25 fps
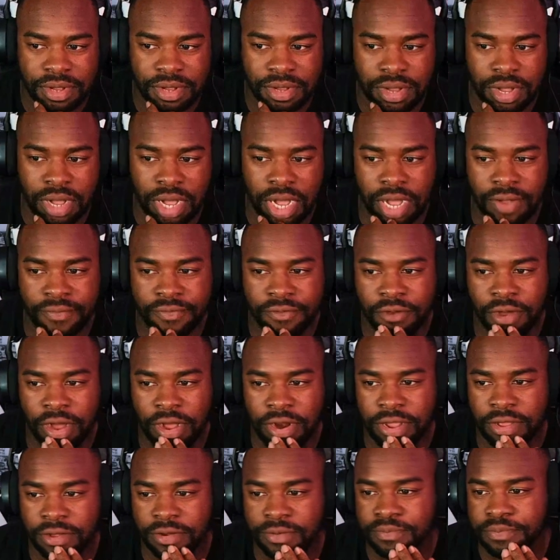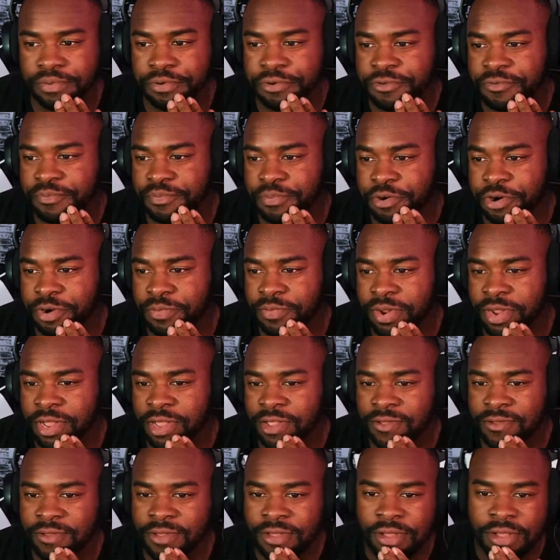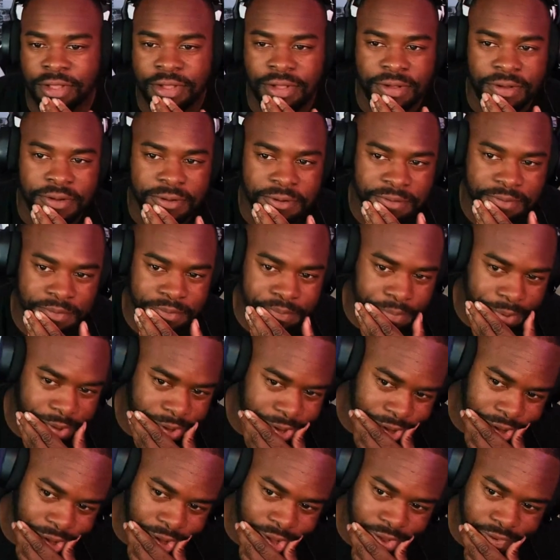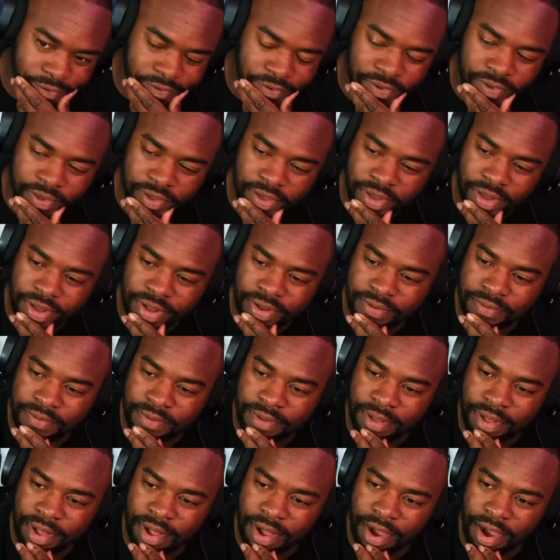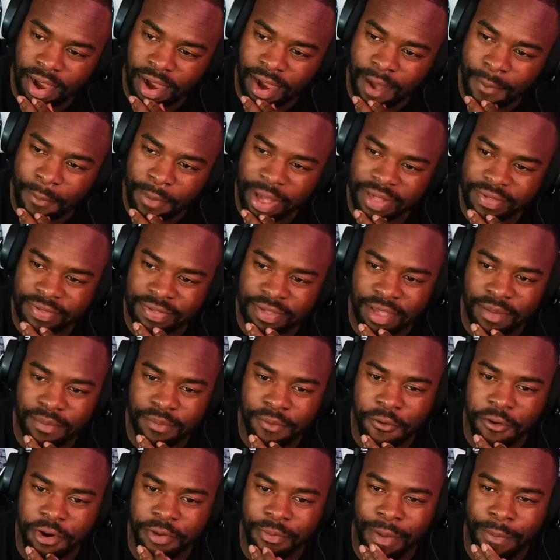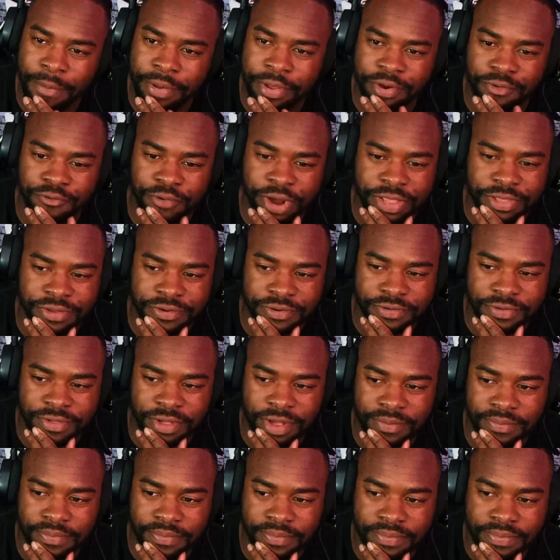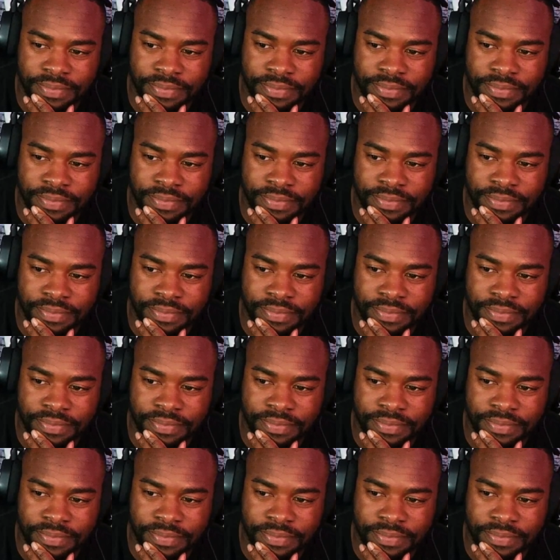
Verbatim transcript: I have no idea who Bruce Berman is, but I might say more. He might be a director or something.